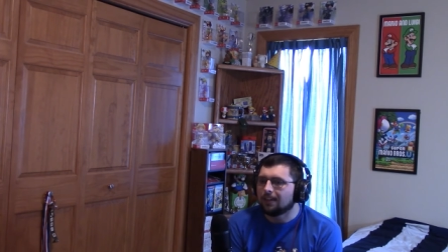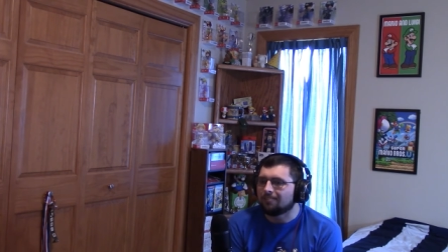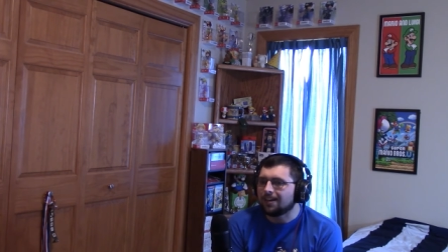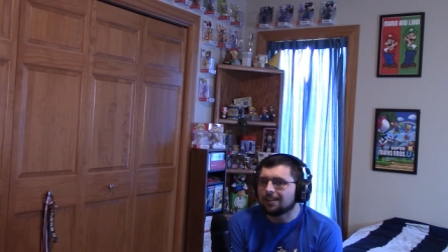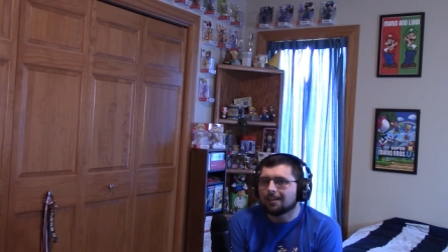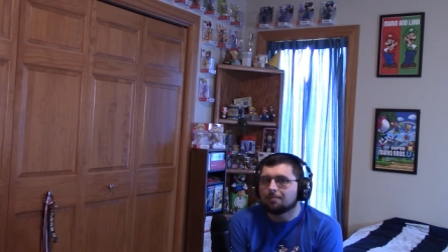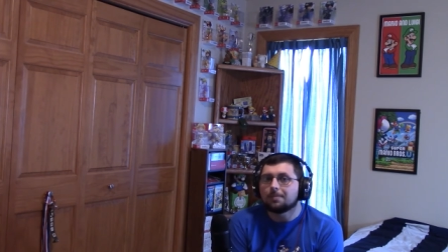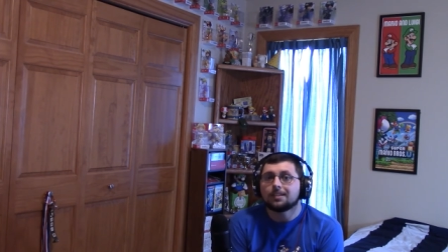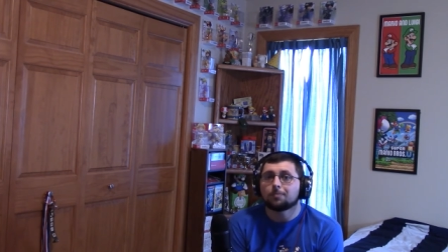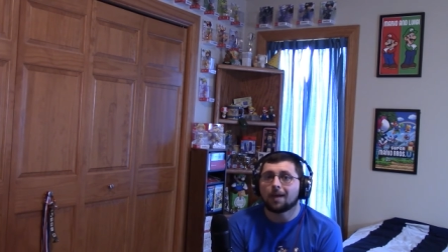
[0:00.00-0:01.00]
anything,
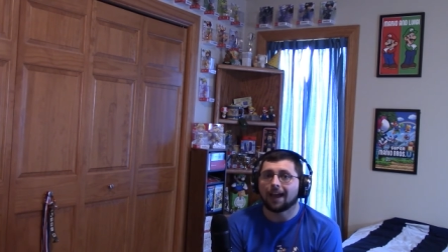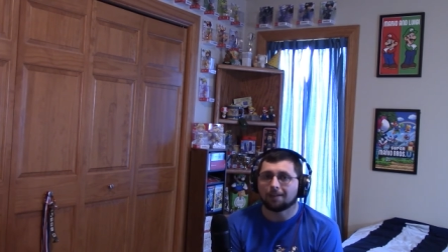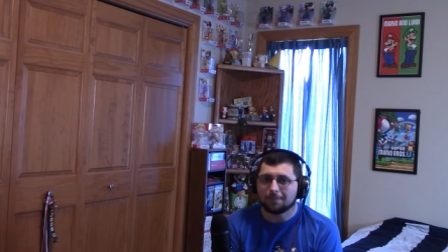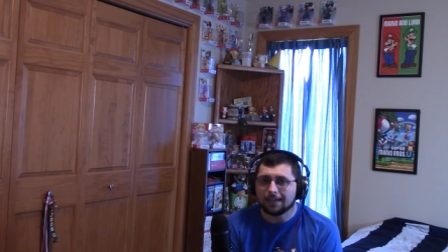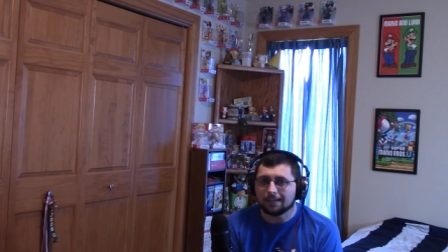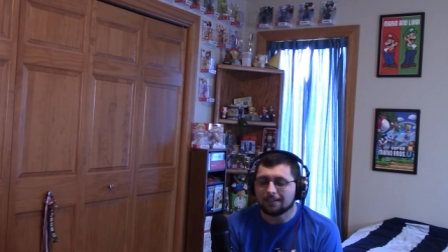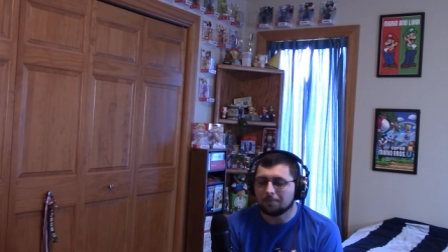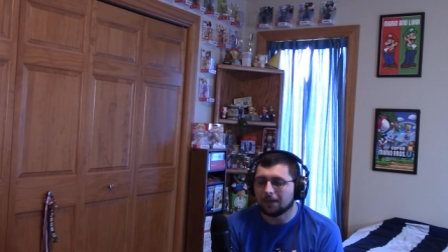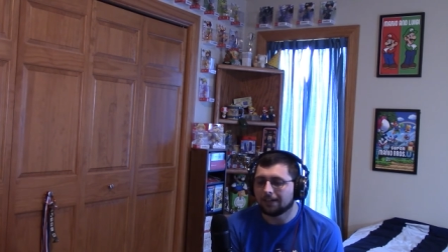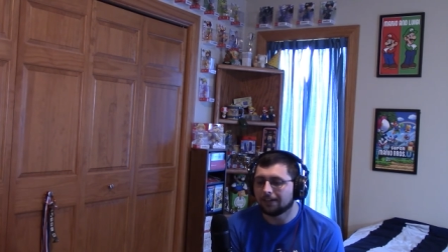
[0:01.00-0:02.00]
Ms. Pac-Man did
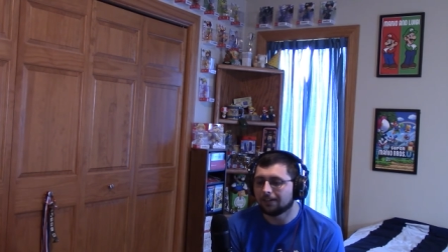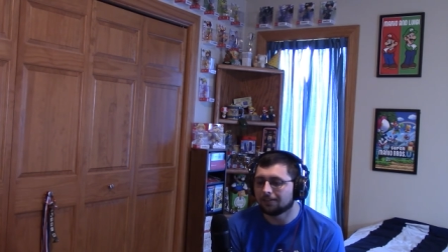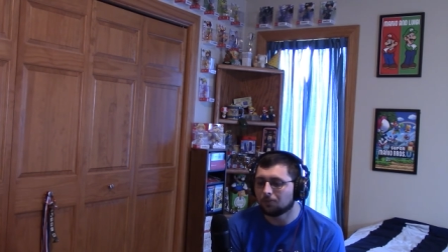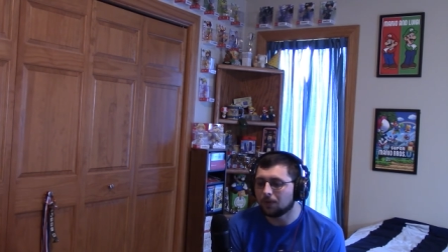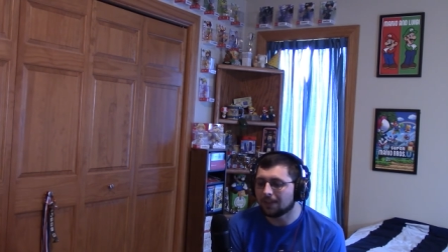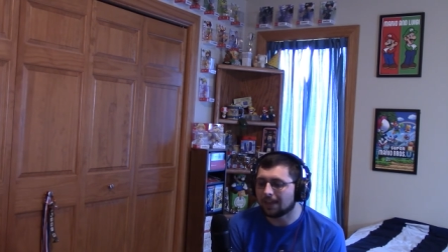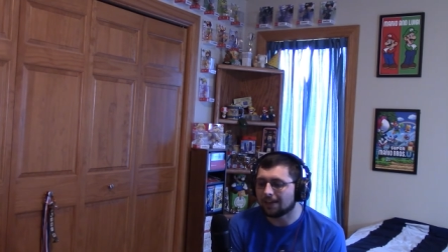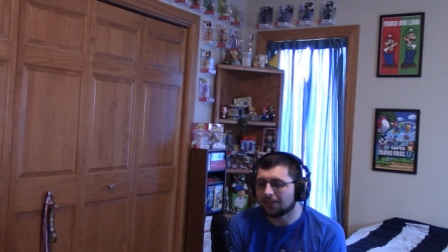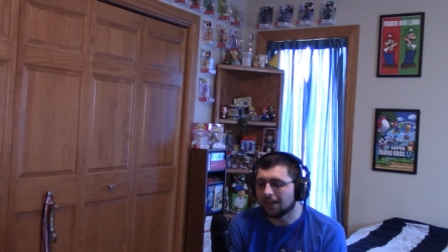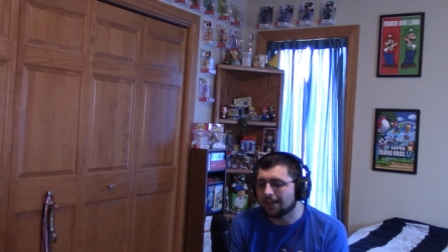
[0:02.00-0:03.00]
better with
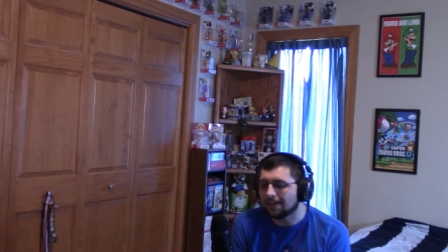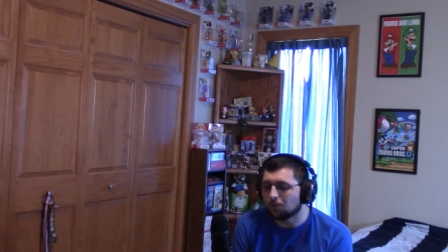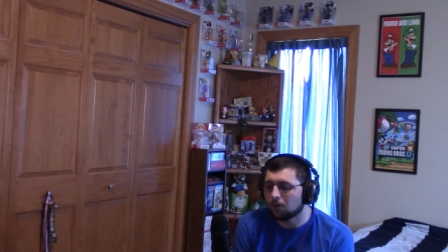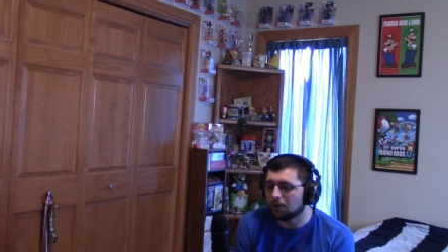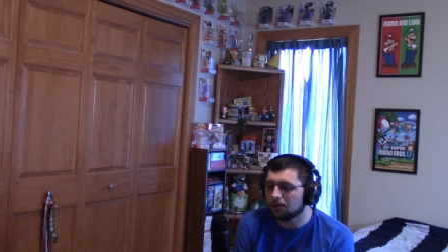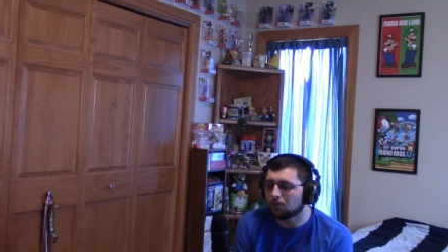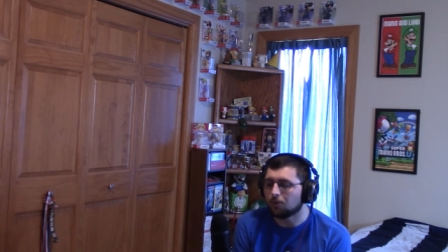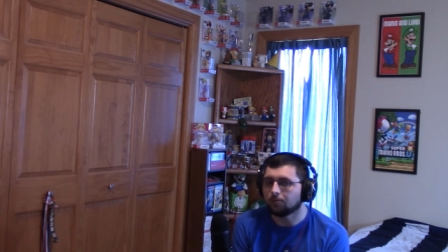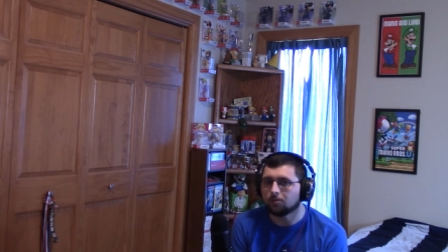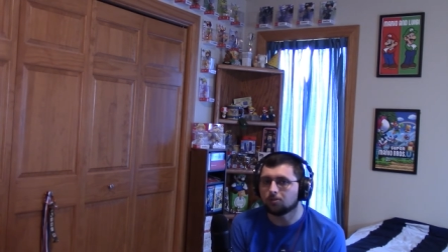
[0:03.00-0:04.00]
having a
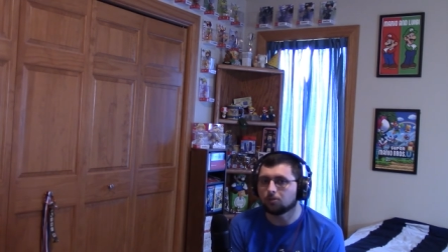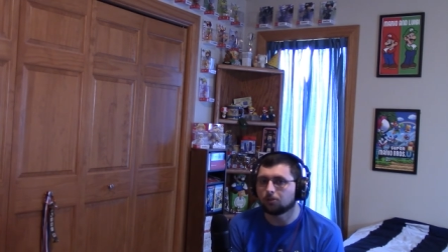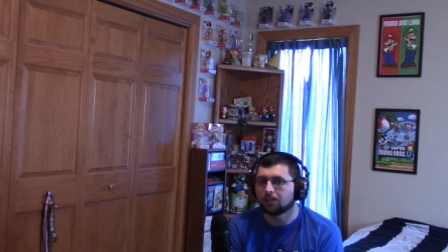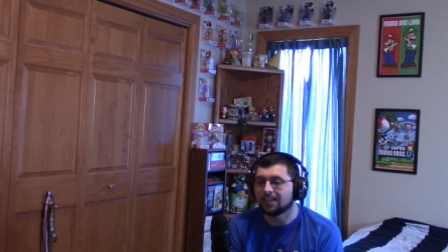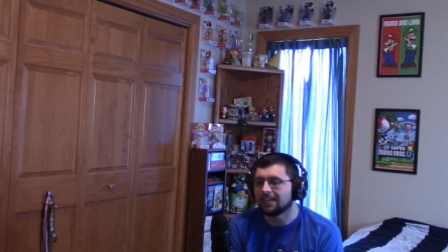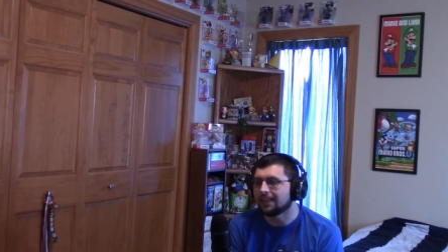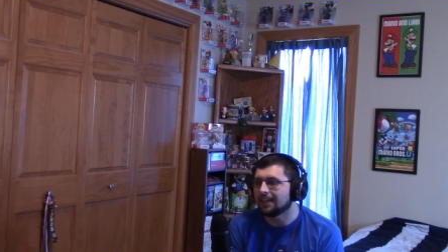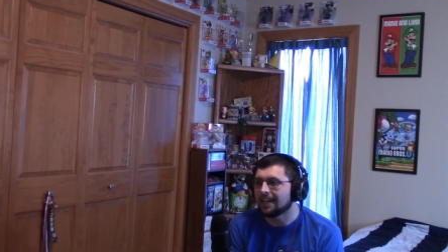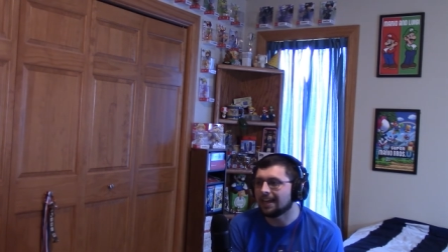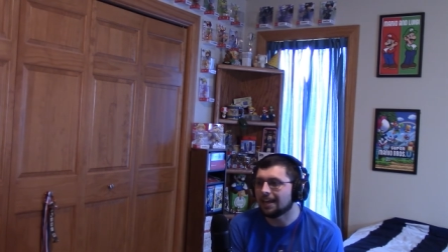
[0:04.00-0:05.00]
quote-unquote story in the
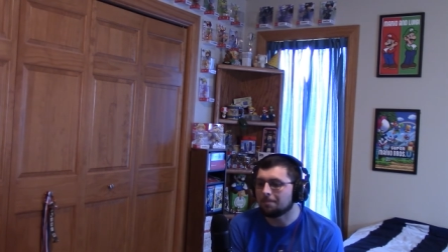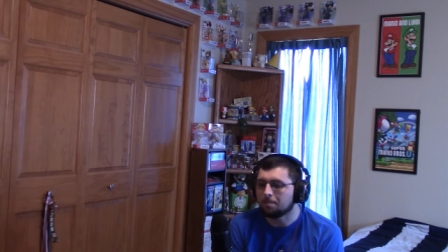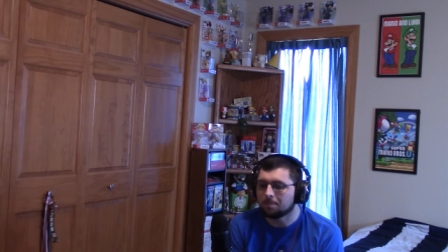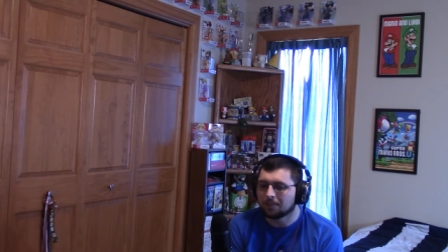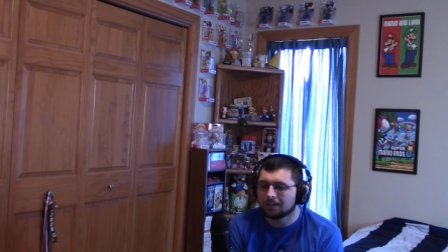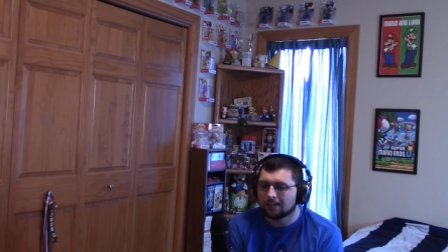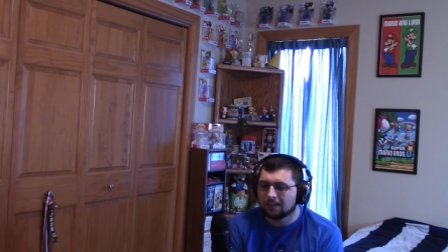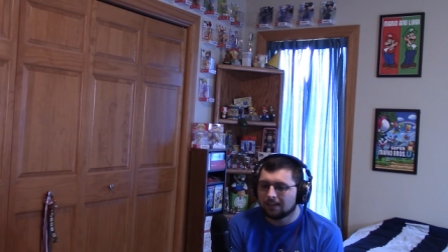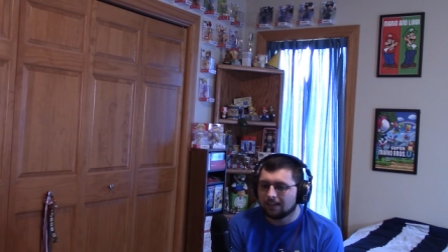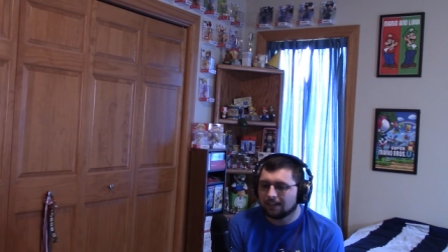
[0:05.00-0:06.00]
game.
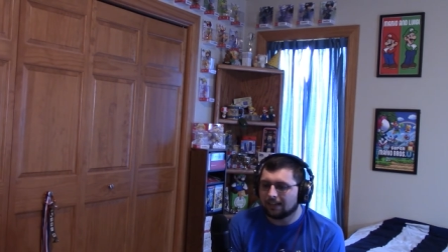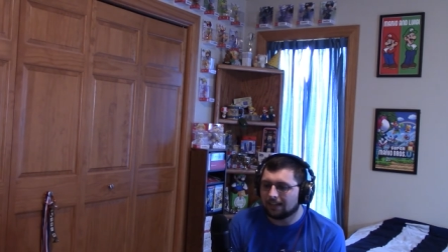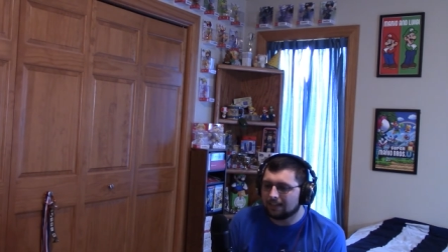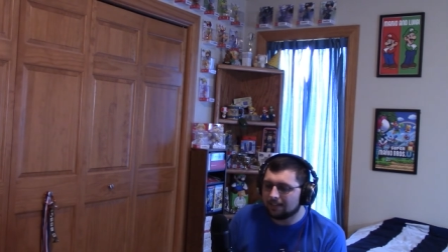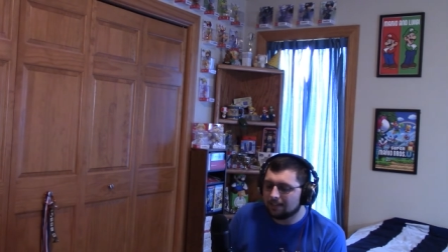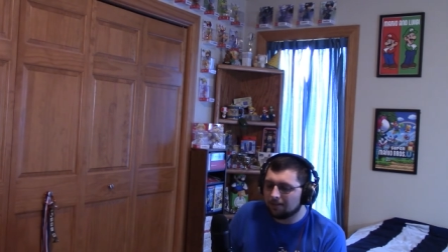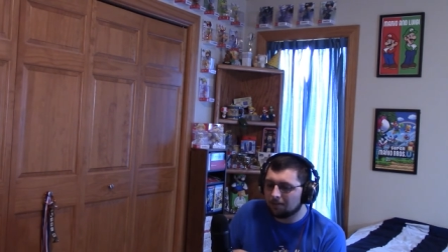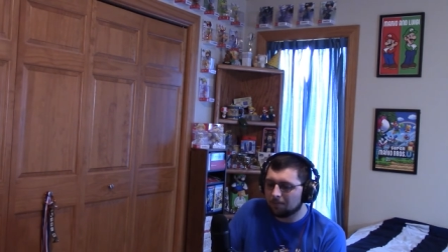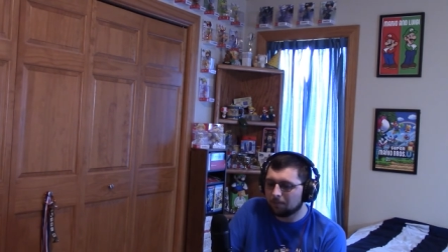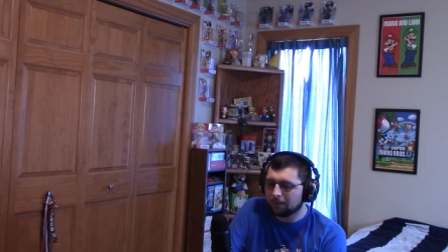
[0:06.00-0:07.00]

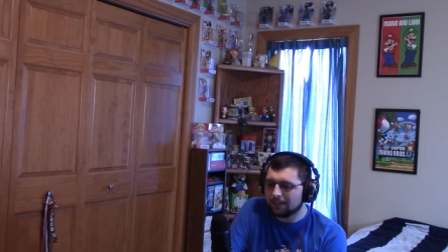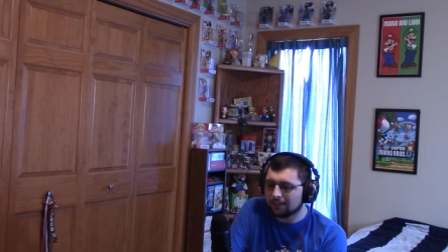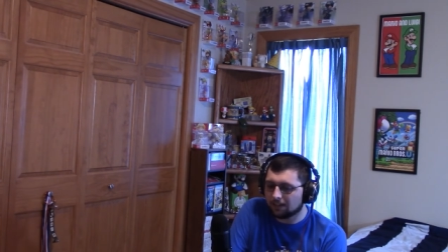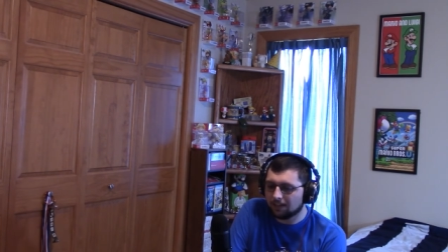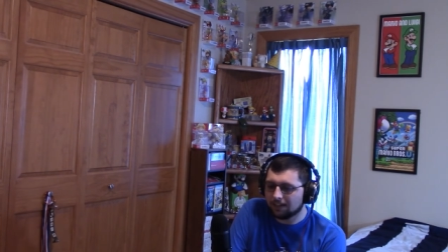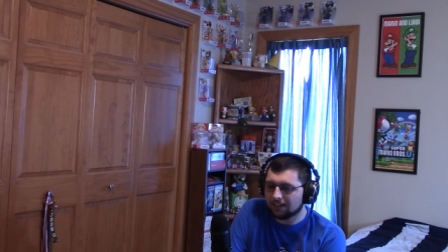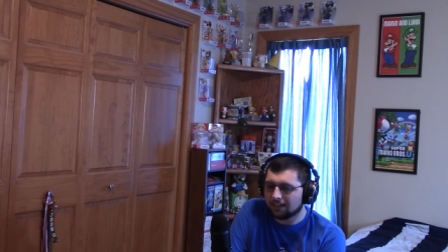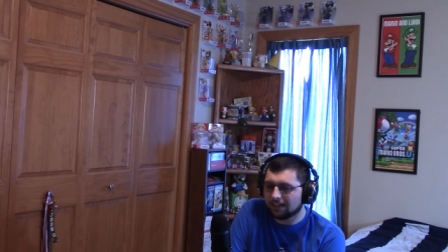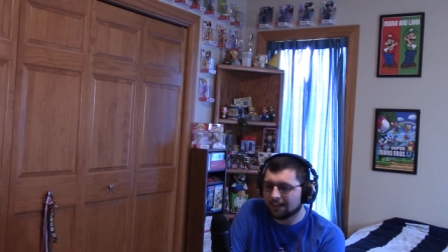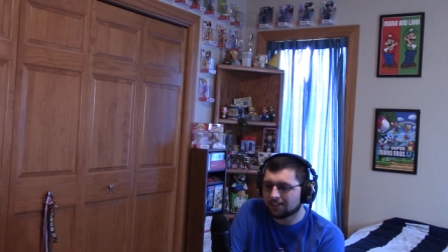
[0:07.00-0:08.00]
But Donkey
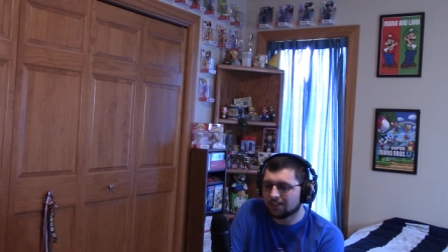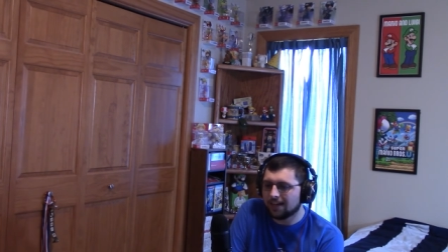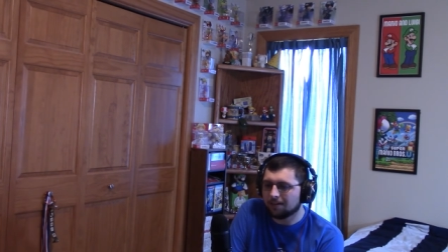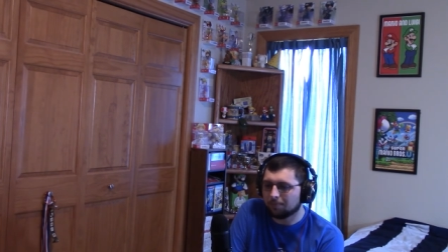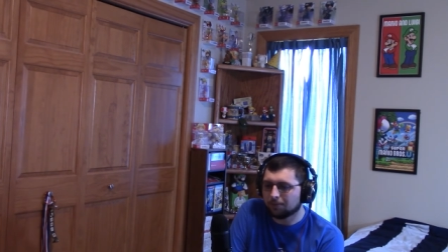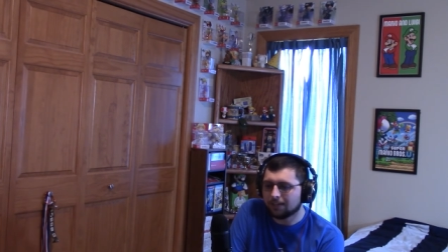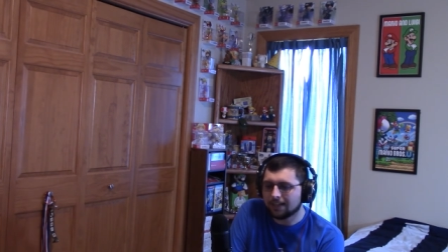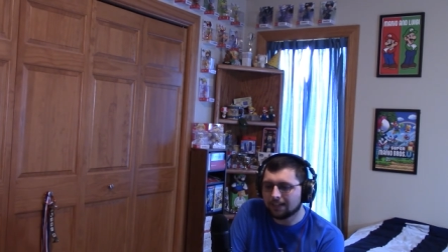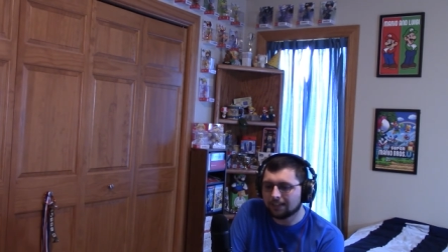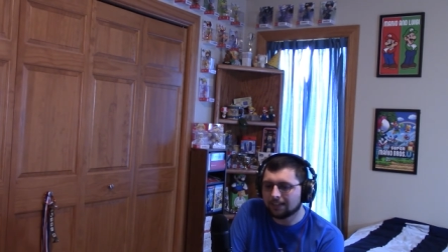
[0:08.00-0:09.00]
Kong actually had a pretty
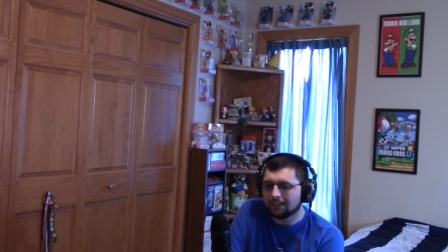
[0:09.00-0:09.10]
clearly